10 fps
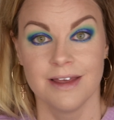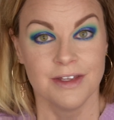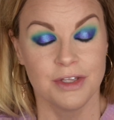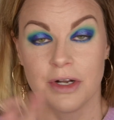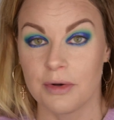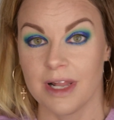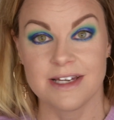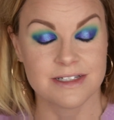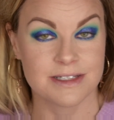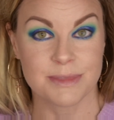you know,
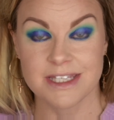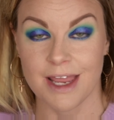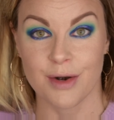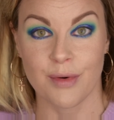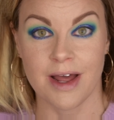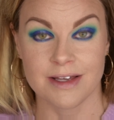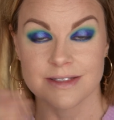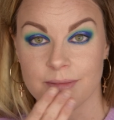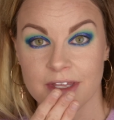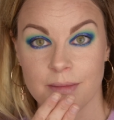lashes, mascara,
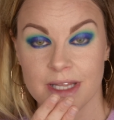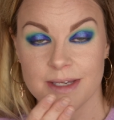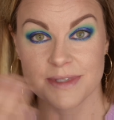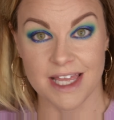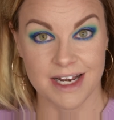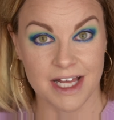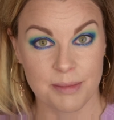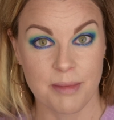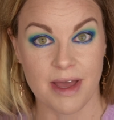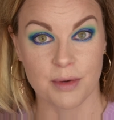something on my lips, and I'll
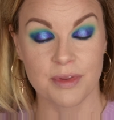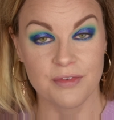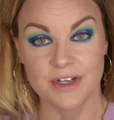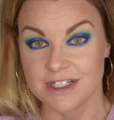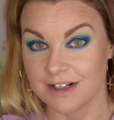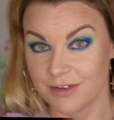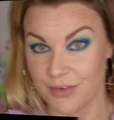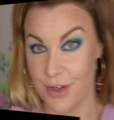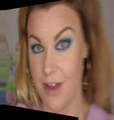be back with the finished look for you